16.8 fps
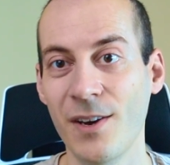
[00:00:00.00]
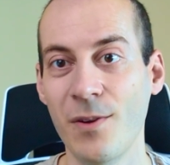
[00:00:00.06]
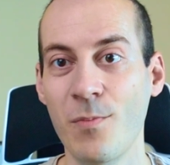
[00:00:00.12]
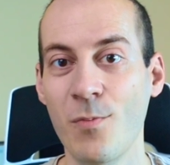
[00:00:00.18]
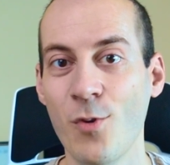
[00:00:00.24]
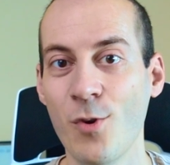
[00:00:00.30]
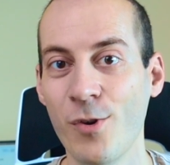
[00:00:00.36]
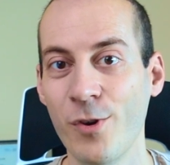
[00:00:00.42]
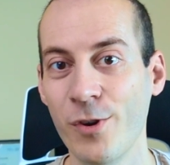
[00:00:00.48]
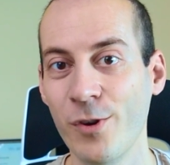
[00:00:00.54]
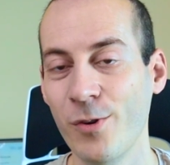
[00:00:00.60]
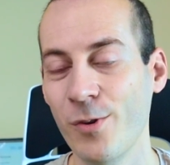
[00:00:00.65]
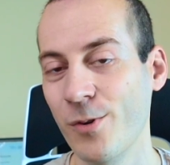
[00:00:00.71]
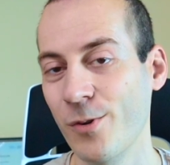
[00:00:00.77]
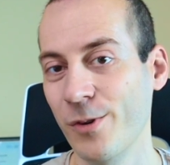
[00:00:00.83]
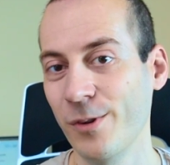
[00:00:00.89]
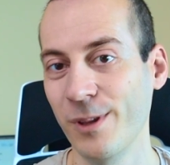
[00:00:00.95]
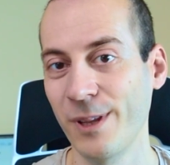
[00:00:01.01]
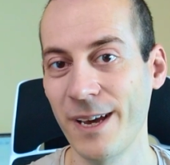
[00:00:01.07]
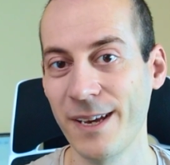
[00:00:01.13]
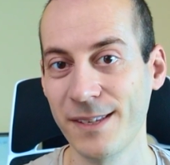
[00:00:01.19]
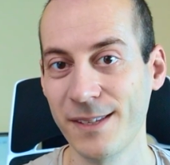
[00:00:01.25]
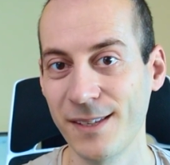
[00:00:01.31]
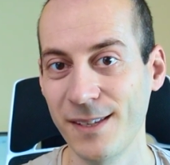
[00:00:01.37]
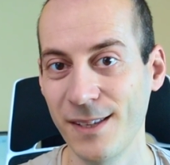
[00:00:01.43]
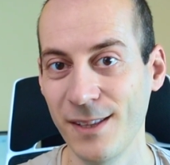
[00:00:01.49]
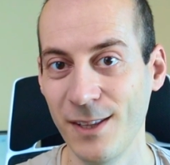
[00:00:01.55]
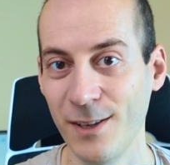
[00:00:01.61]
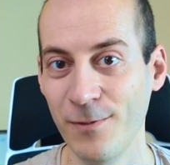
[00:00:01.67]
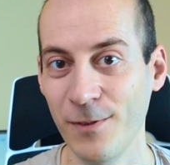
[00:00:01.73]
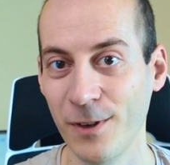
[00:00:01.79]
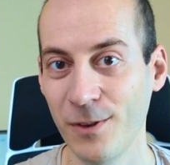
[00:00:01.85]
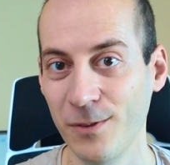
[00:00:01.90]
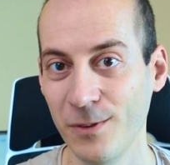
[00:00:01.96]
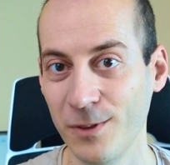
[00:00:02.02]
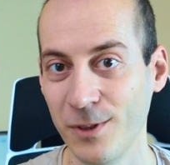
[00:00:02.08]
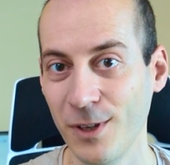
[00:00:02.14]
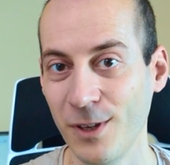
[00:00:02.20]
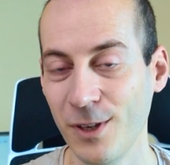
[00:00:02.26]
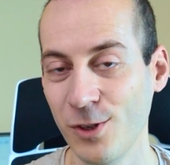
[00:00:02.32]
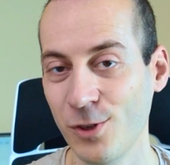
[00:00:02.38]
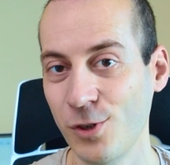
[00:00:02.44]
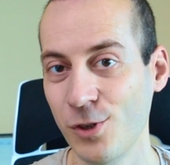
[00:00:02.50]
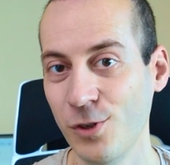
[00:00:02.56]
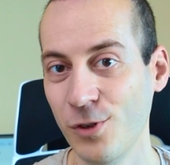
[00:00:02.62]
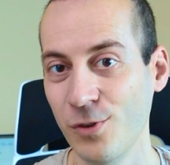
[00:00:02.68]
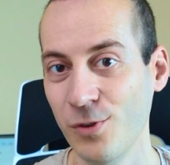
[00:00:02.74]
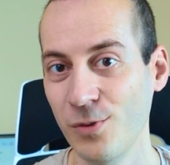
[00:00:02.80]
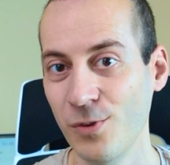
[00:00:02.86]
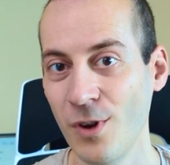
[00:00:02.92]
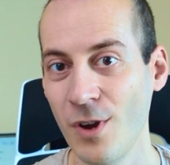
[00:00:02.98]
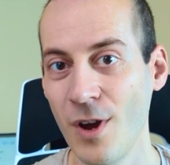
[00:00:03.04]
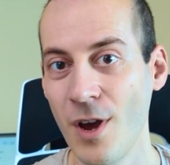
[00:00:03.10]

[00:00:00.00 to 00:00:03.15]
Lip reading: more or less difficult issue,